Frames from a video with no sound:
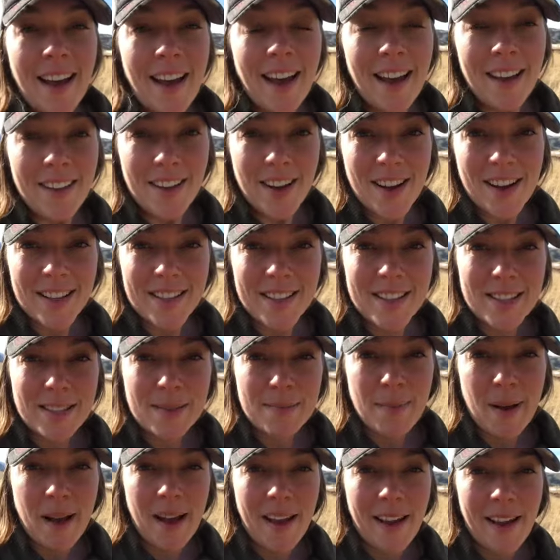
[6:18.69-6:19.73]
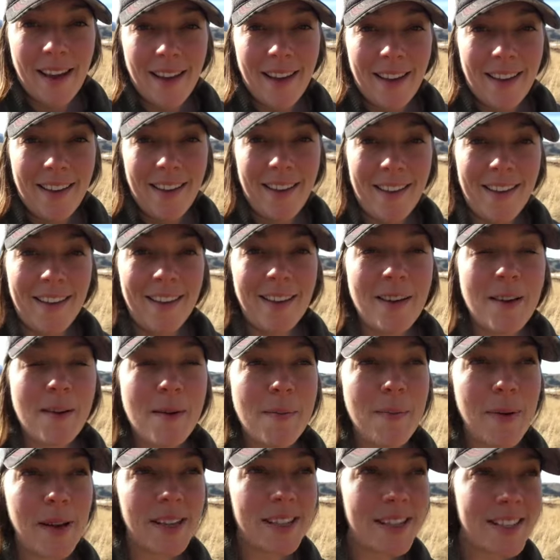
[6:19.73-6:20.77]
I lost my
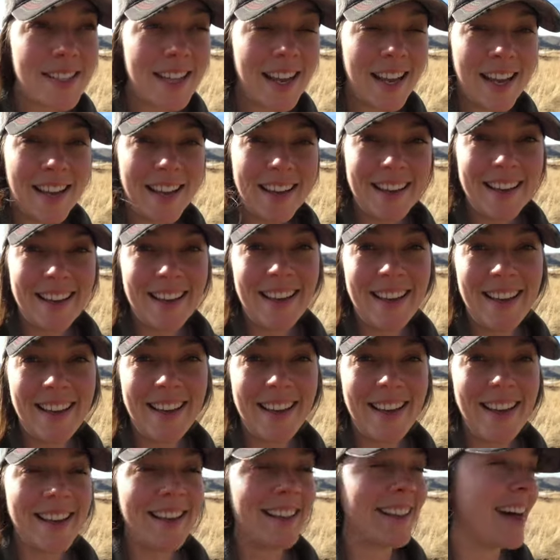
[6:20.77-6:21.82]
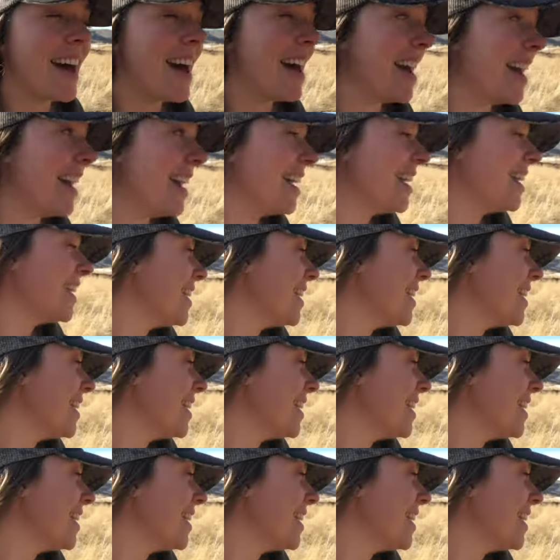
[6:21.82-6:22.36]
Mustang Eli.